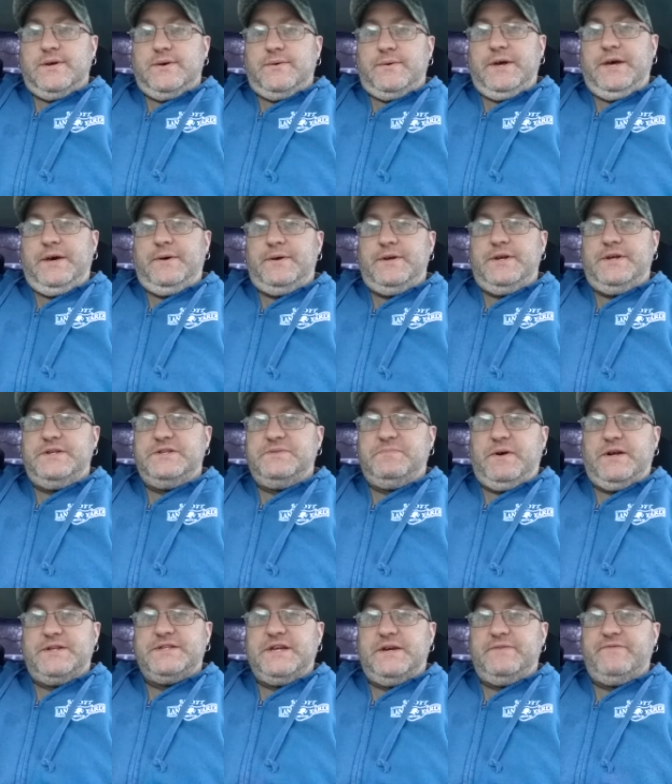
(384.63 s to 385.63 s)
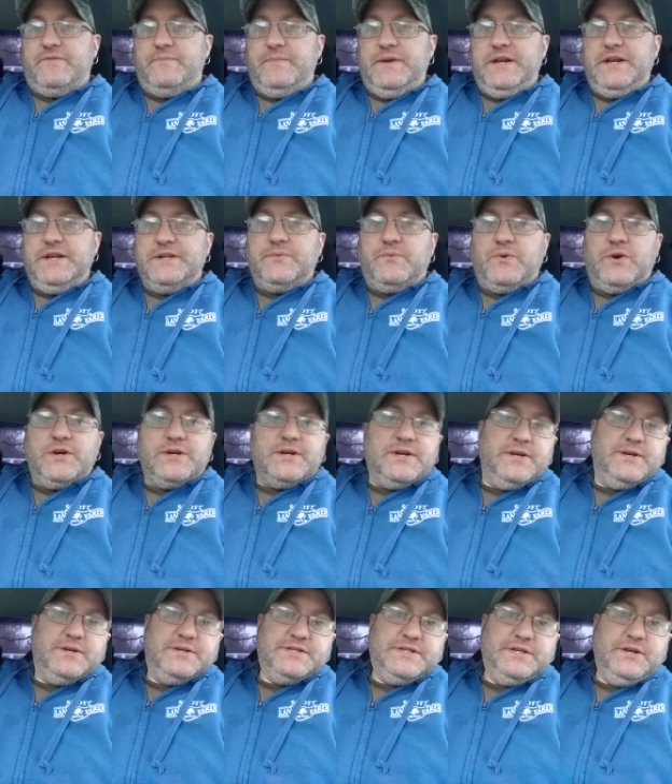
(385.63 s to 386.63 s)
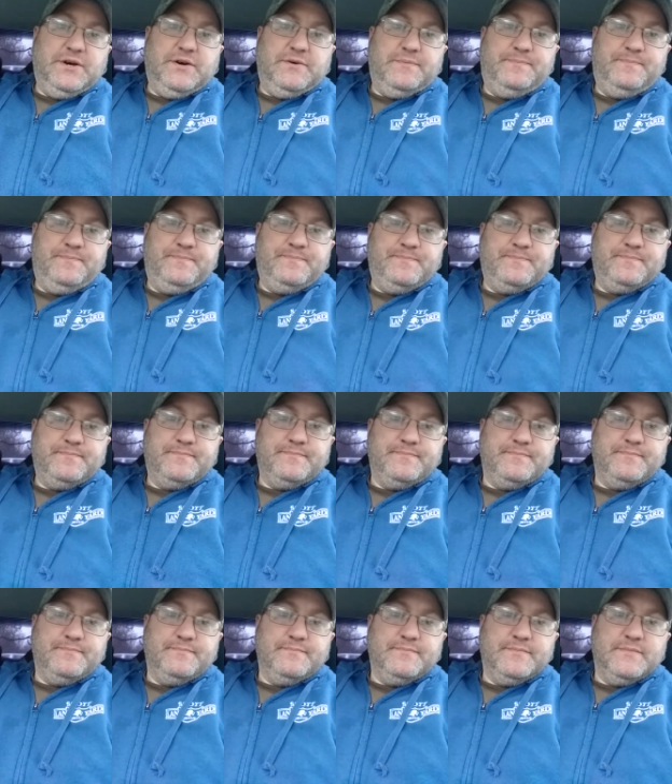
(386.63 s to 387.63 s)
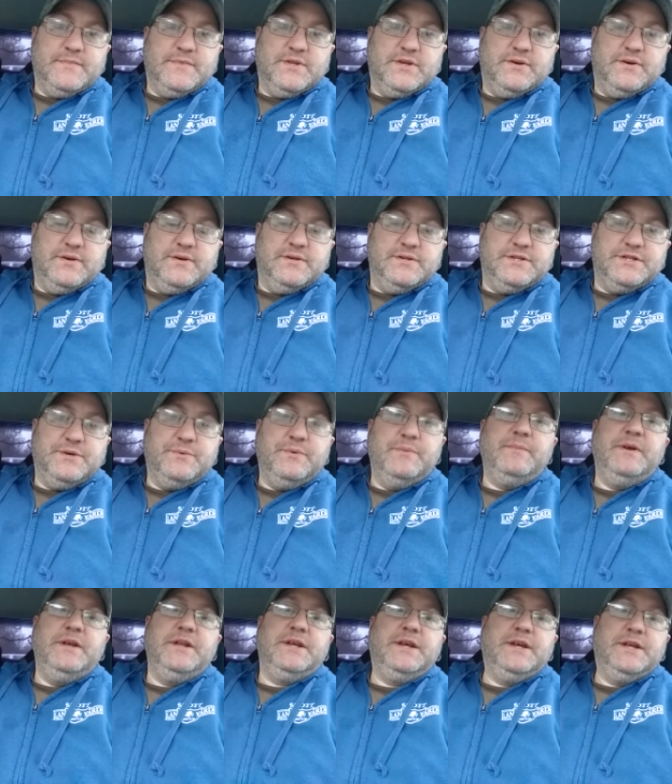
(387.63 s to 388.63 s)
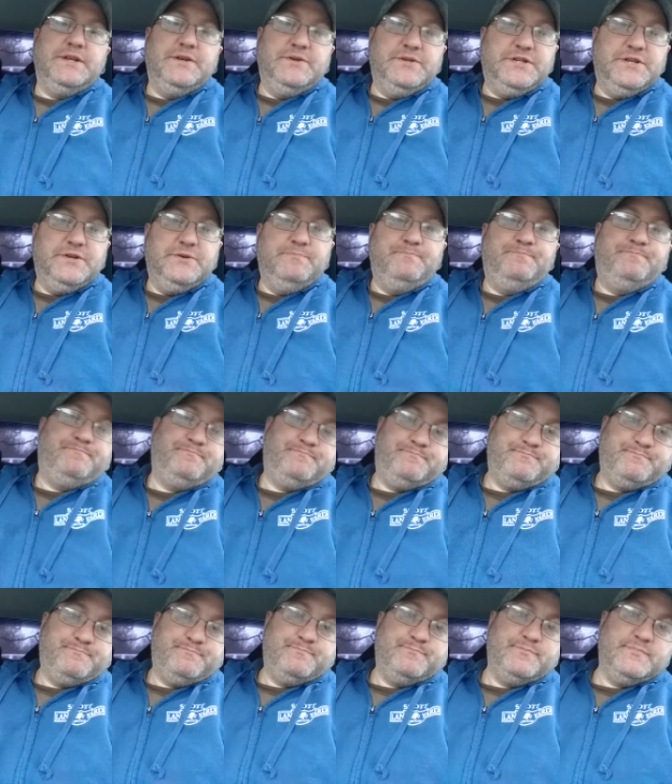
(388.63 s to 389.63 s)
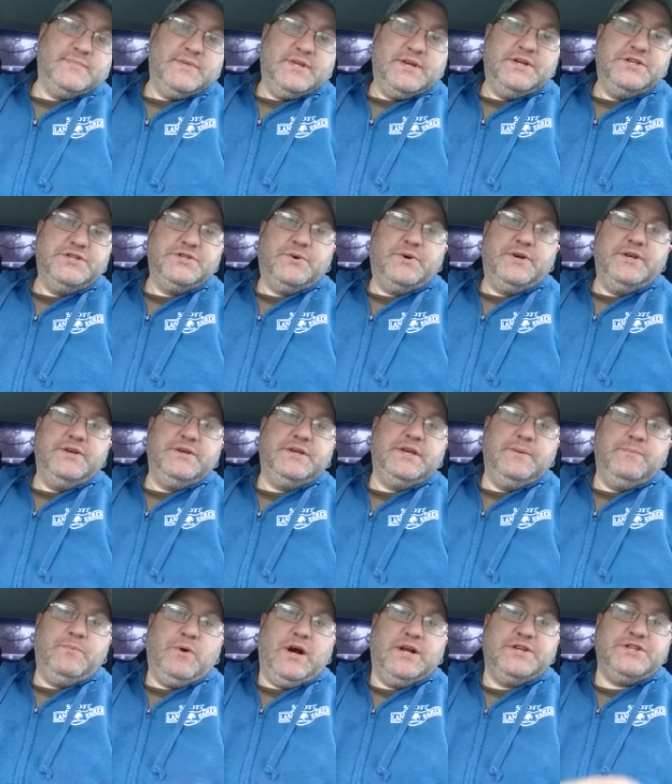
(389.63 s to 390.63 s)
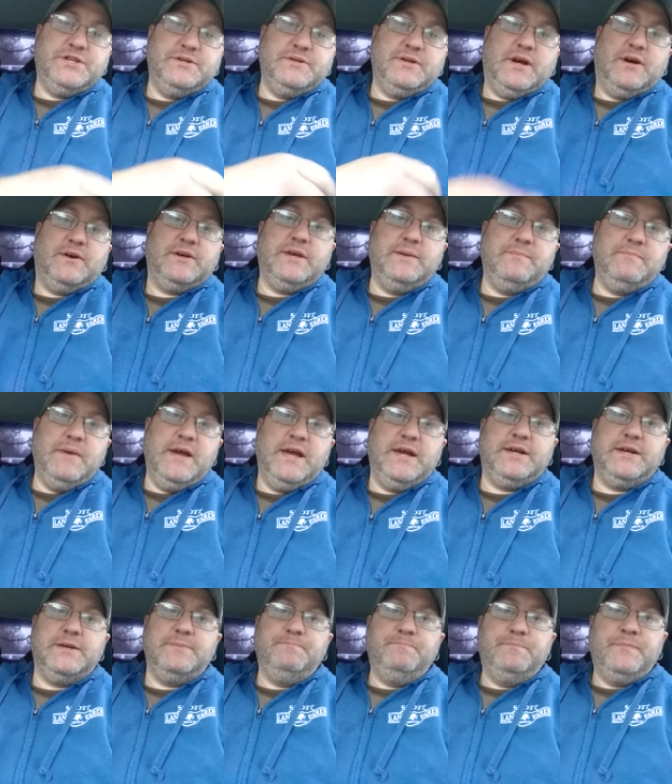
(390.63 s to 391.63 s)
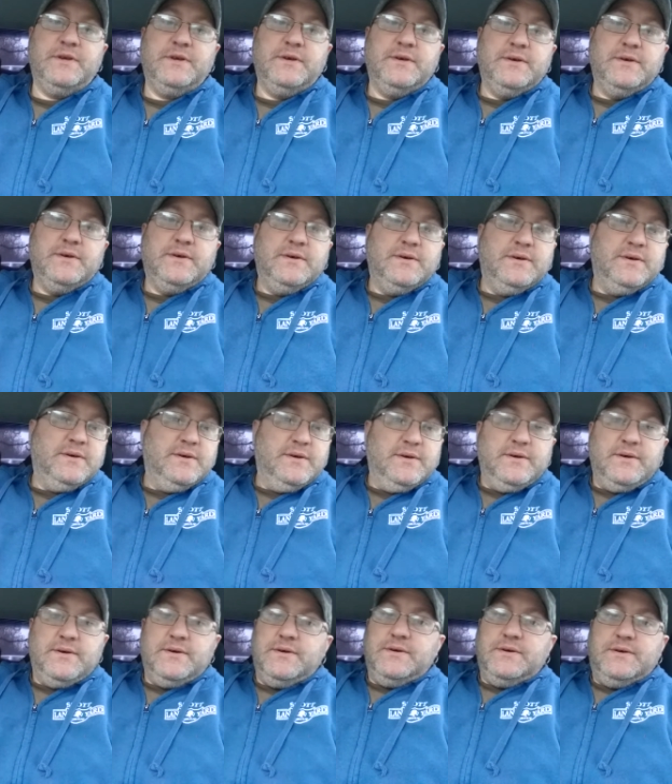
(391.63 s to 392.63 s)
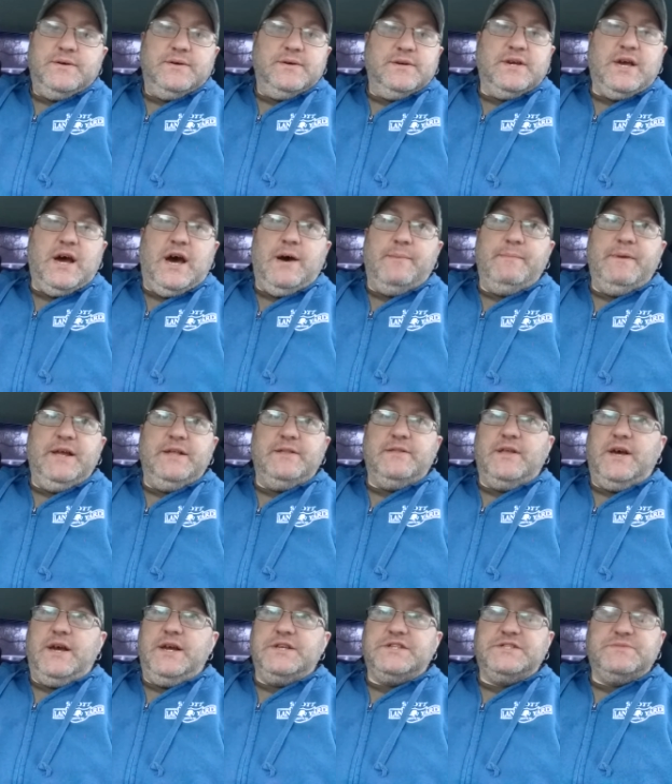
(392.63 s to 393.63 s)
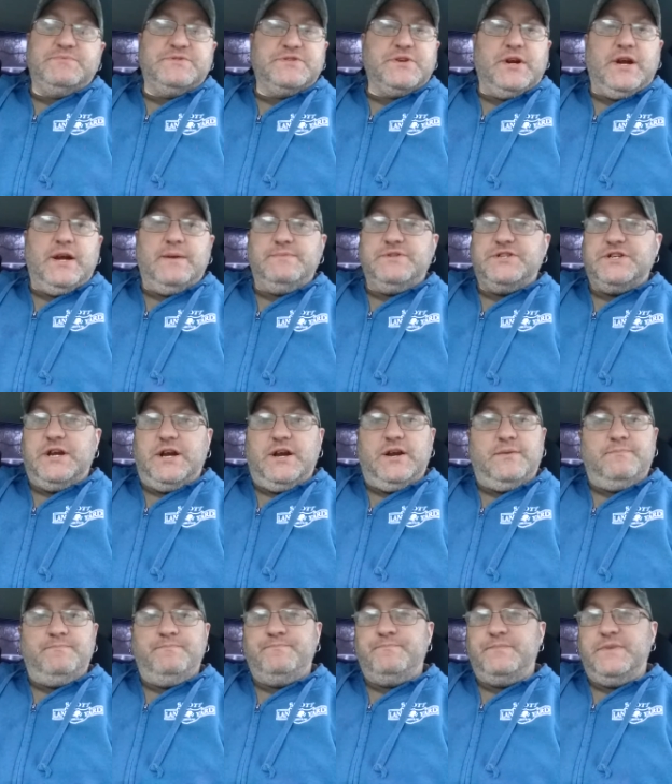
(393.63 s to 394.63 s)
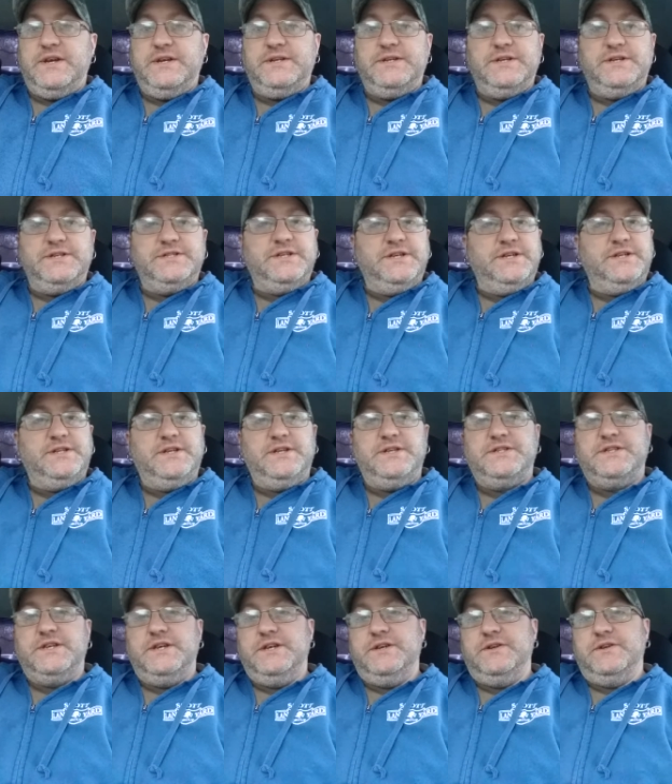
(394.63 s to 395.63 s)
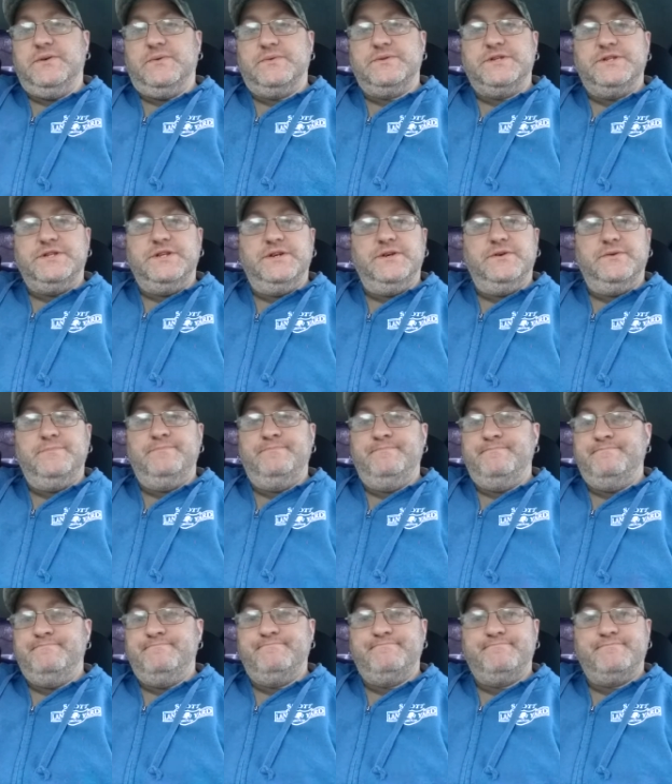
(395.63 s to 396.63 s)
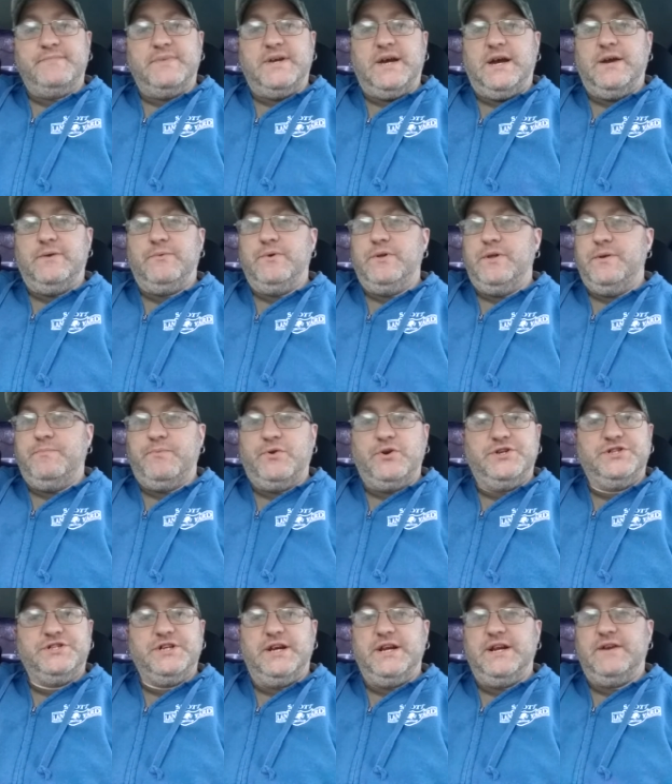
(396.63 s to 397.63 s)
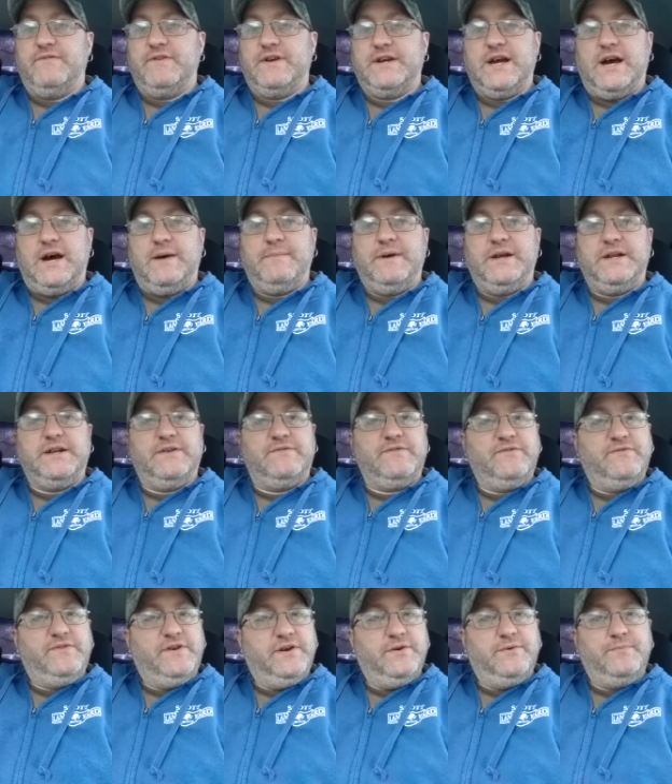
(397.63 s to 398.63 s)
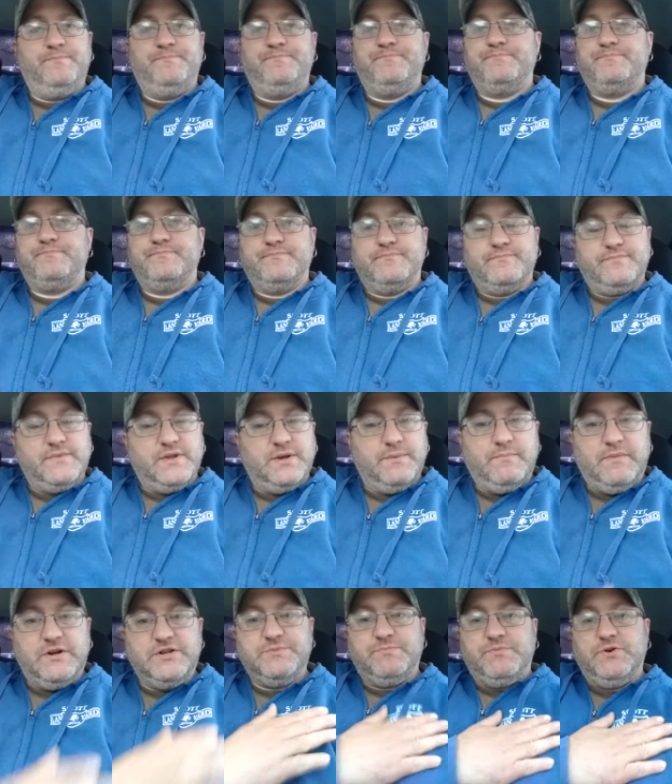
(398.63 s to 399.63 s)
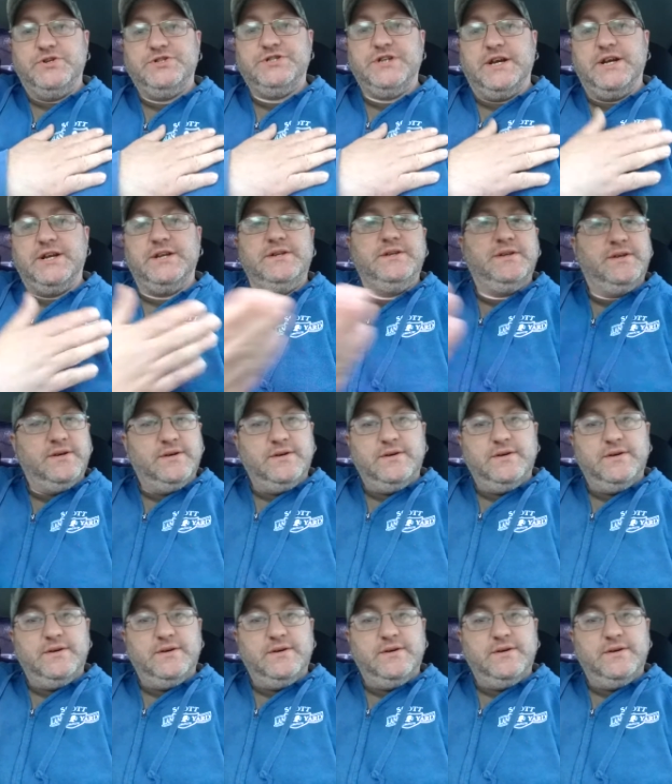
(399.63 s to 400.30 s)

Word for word: Well, it's about time for me to get to work. So, till we meet again, YouTube, enjoy. You keep watching, I'll keep making. Comment, like, subscribe, share, etc, etc. You know what to do. I really appreciate every comment and every view. Much appreciated.